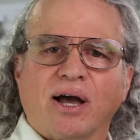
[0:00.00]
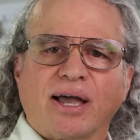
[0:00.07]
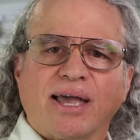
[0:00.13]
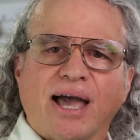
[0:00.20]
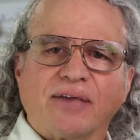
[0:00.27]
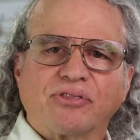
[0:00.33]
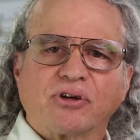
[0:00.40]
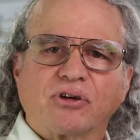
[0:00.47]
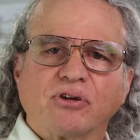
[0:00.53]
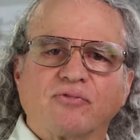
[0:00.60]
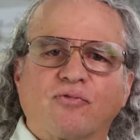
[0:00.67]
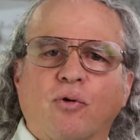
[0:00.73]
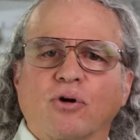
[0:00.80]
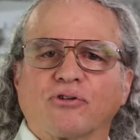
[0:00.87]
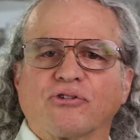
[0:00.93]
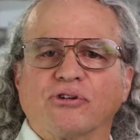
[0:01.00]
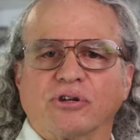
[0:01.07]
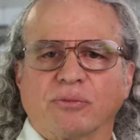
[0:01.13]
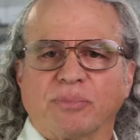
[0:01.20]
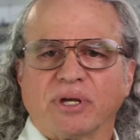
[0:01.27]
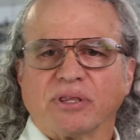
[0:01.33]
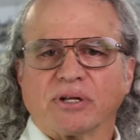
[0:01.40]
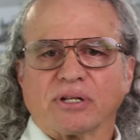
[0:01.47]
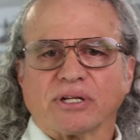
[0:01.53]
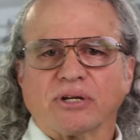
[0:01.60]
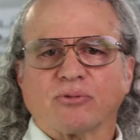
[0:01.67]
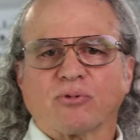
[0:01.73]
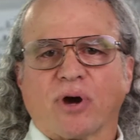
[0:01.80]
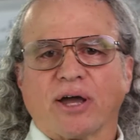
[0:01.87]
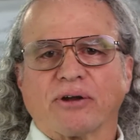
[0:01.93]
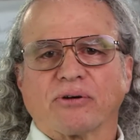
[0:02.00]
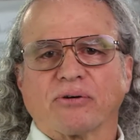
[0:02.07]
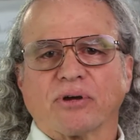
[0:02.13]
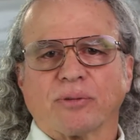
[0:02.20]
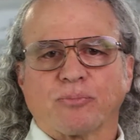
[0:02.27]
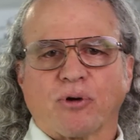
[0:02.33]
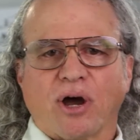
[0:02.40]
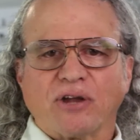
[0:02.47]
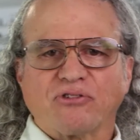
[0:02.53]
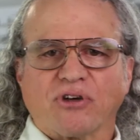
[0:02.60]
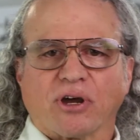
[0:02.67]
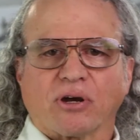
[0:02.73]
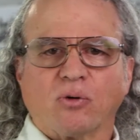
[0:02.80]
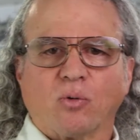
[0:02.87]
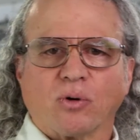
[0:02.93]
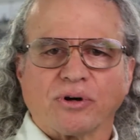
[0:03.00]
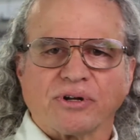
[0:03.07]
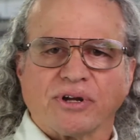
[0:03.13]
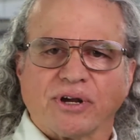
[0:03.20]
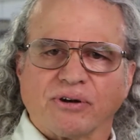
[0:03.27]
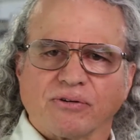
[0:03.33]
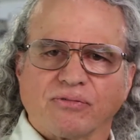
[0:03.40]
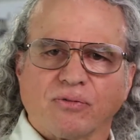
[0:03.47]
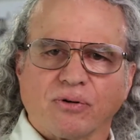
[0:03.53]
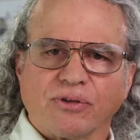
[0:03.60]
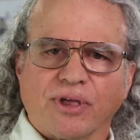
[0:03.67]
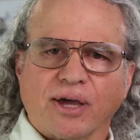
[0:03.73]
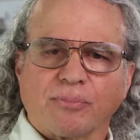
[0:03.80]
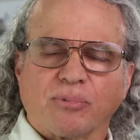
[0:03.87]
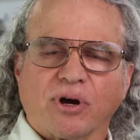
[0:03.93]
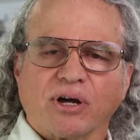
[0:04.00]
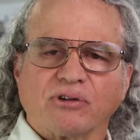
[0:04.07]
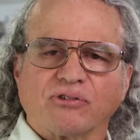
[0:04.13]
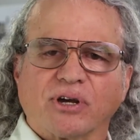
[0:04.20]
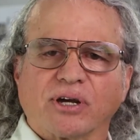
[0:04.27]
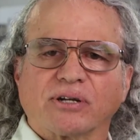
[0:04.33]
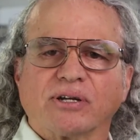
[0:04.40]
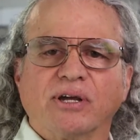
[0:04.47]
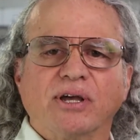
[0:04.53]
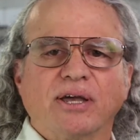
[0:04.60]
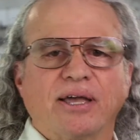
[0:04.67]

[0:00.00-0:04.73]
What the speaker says: I had the good fortune to be the lead writer and project coordinator for that project,